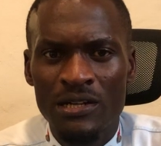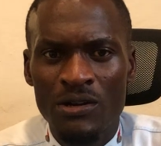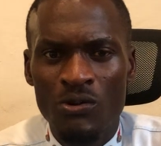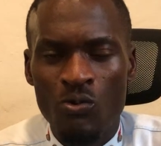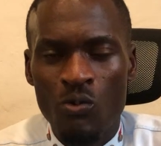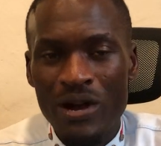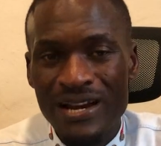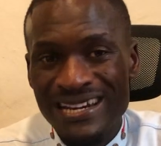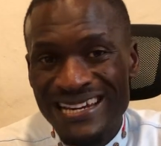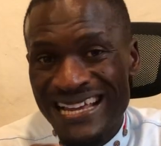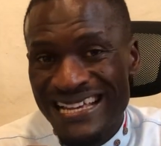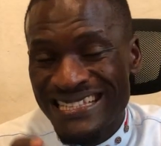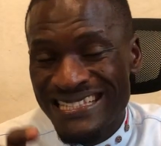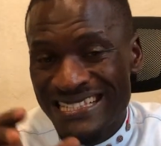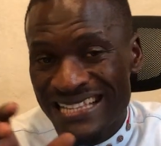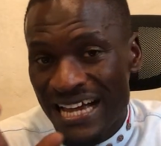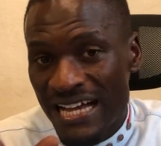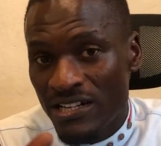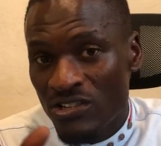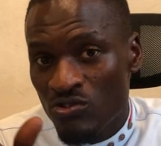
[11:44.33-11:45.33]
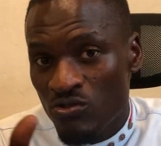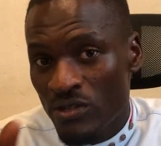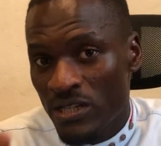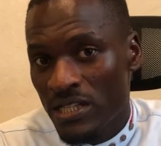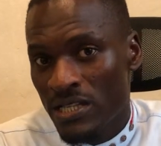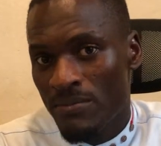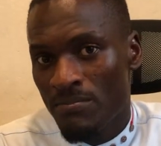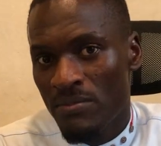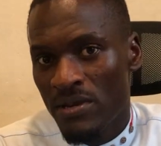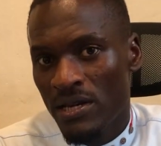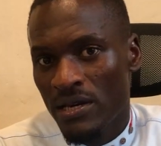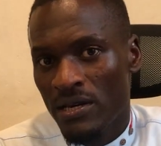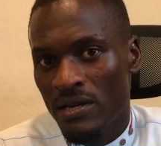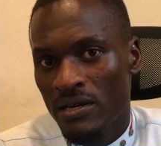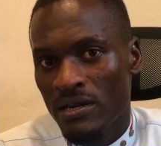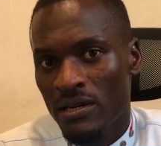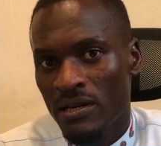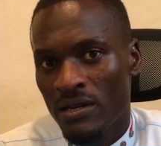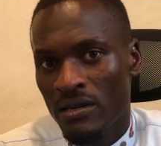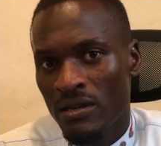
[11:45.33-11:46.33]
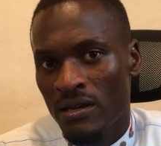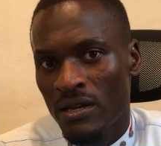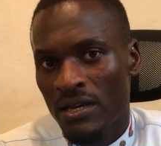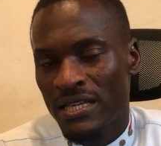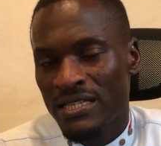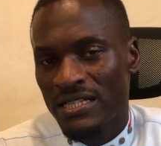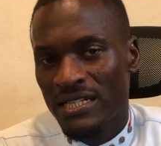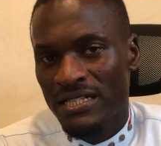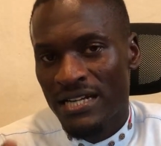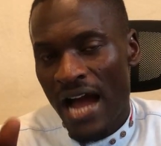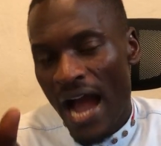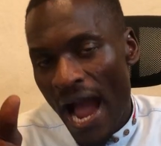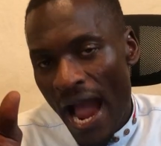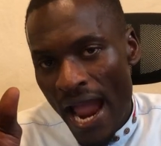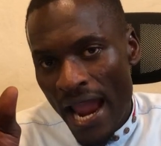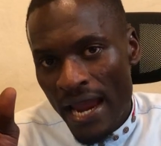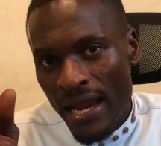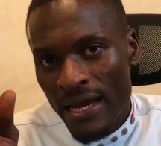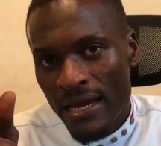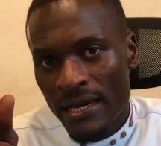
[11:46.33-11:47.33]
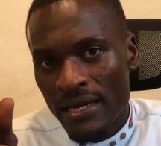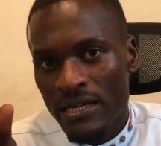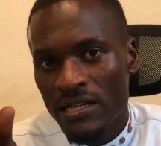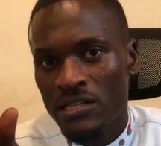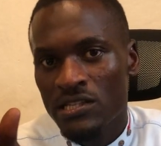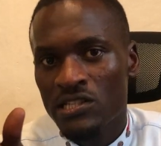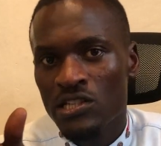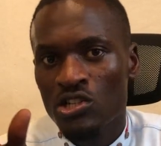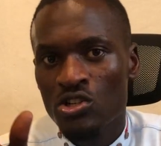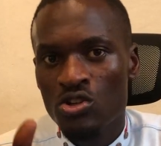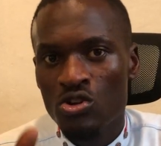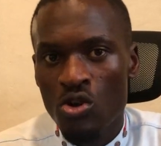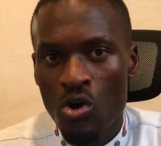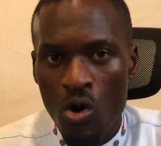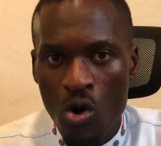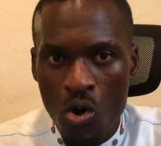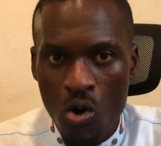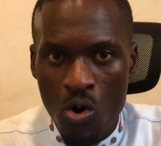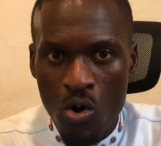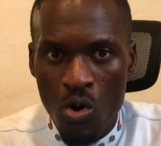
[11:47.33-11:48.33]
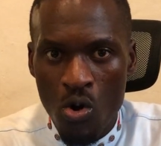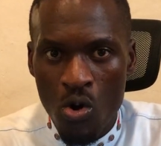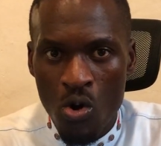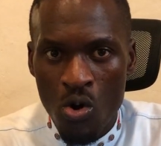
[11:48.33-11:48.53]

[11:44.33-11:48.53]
What does that really mean? Is it high? Is it low?